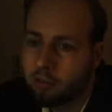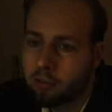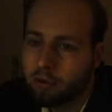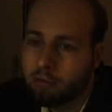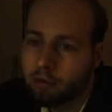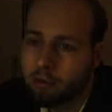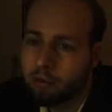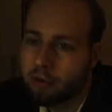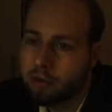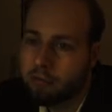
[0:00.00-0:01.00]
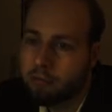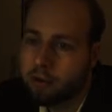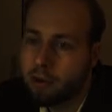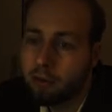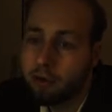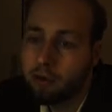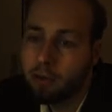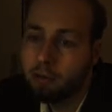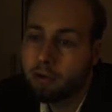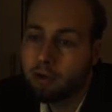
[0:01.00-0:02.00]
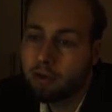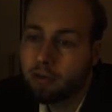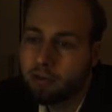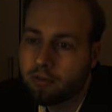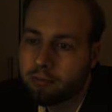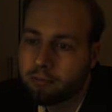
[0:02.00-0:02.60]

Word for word: would have broken every bone in their bodies.